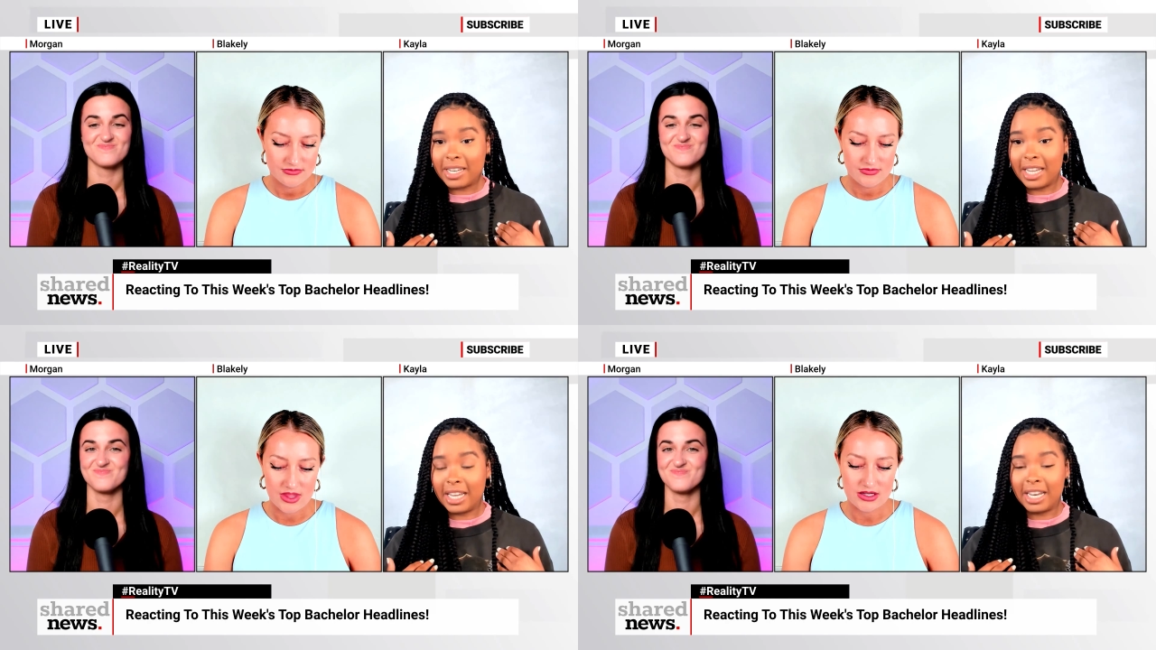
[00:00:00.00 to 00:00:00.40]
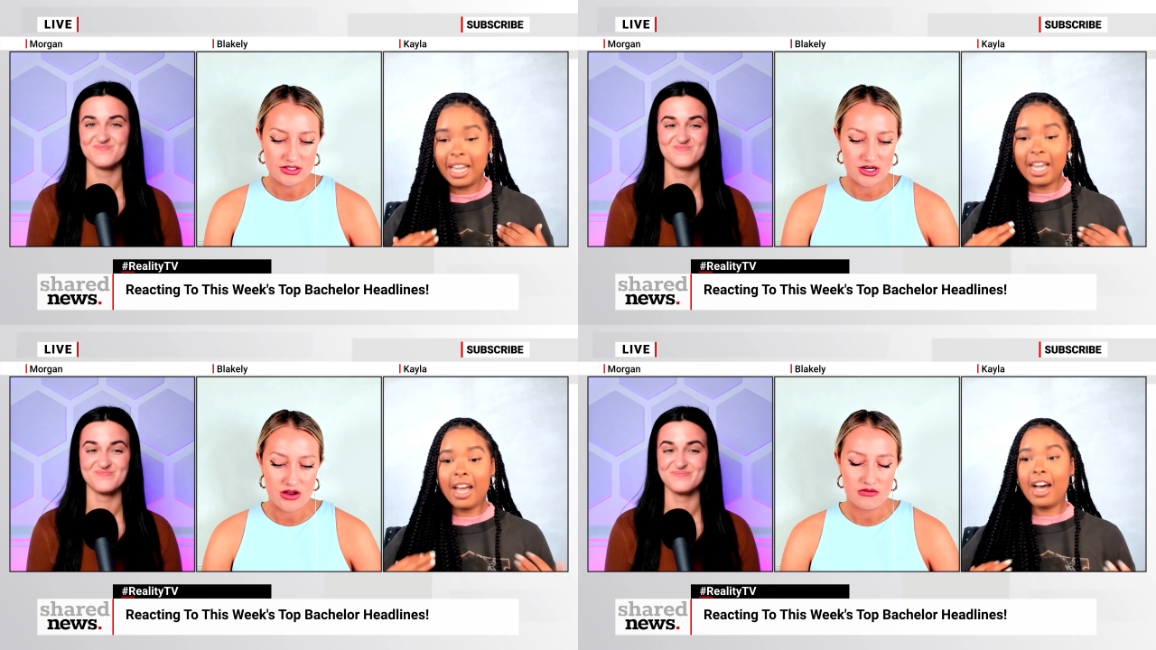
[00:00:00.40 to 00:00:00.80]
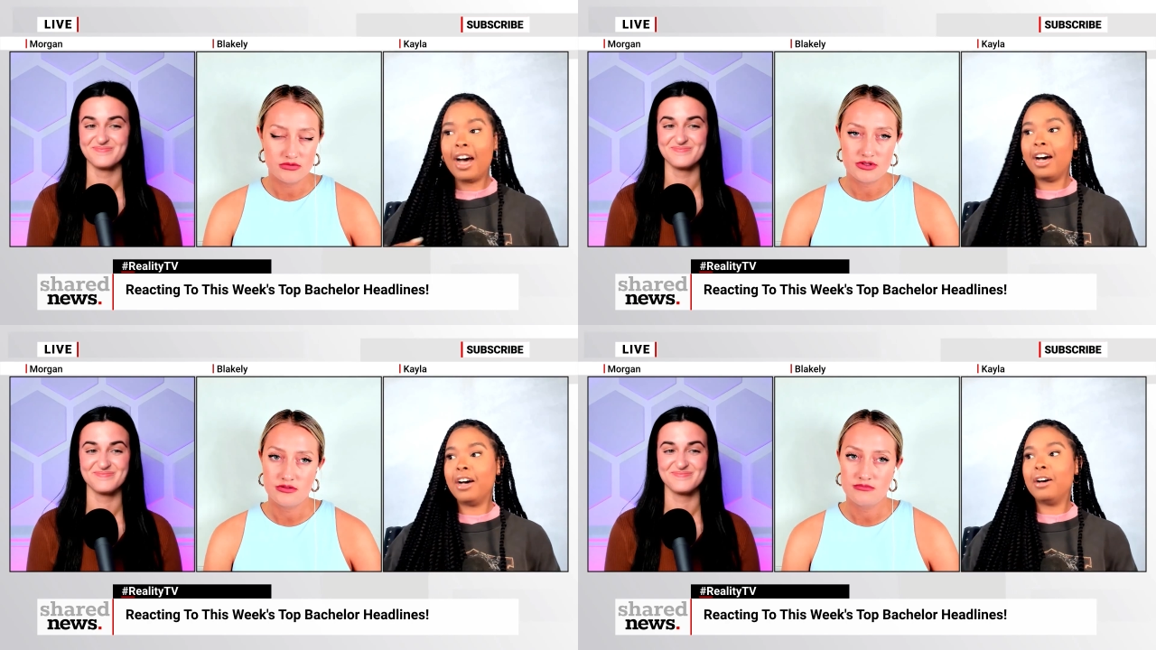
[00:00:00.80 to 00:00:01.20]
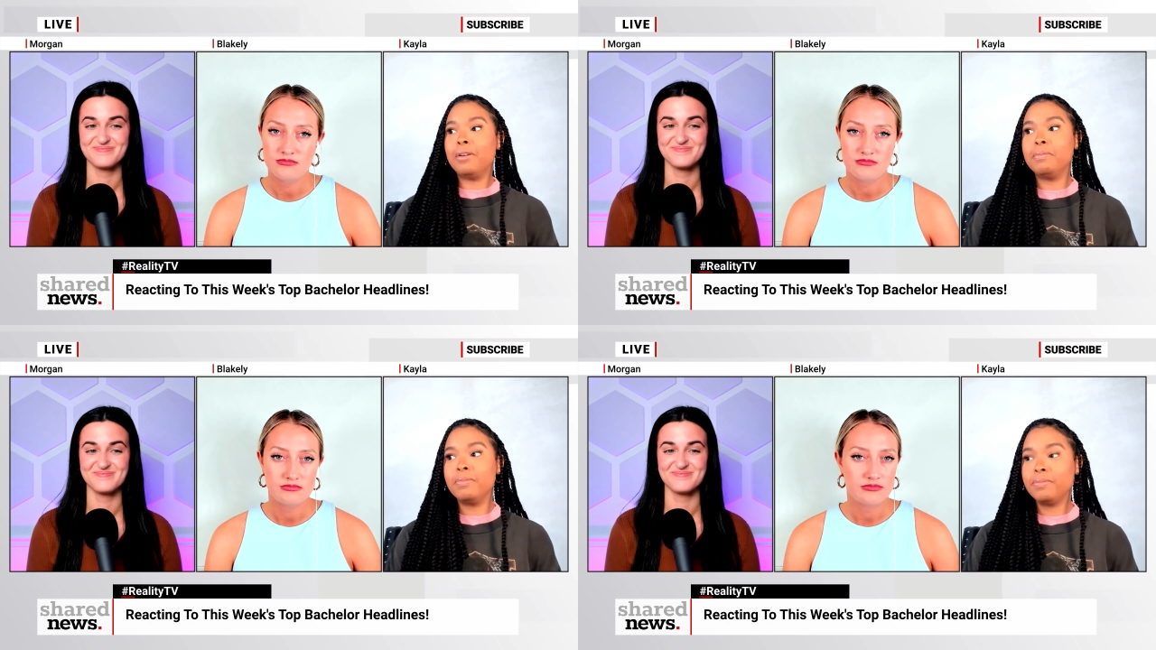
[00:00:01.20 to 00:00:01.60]
Speaker 1: opinion. They don't.
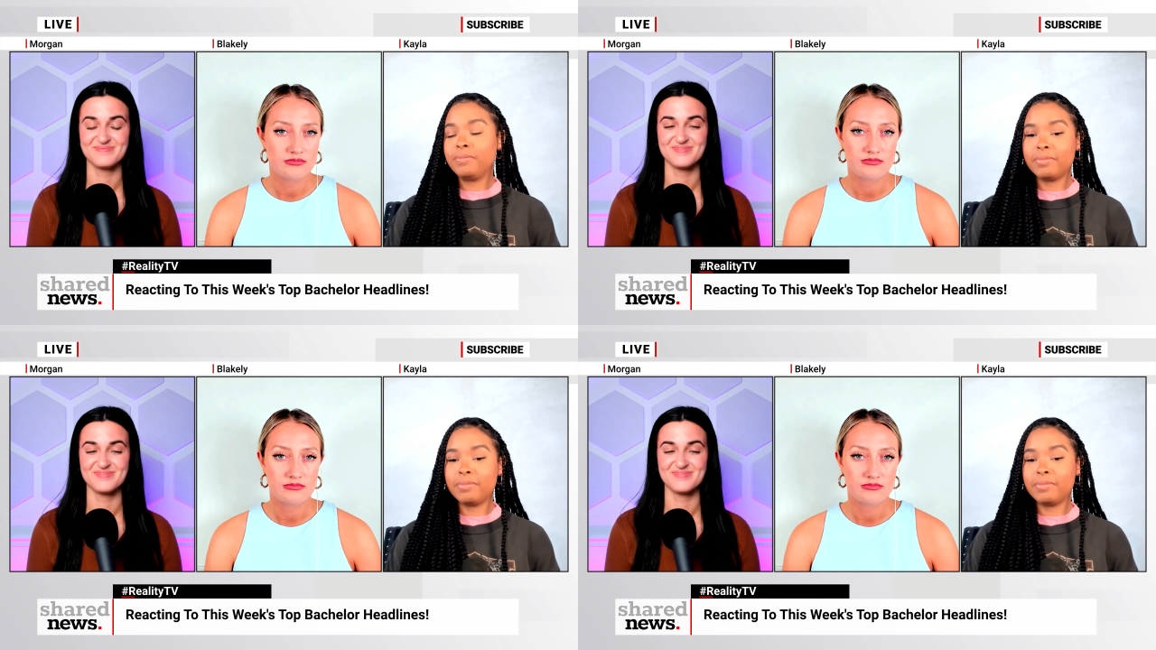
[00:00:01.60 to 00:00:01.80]
Um,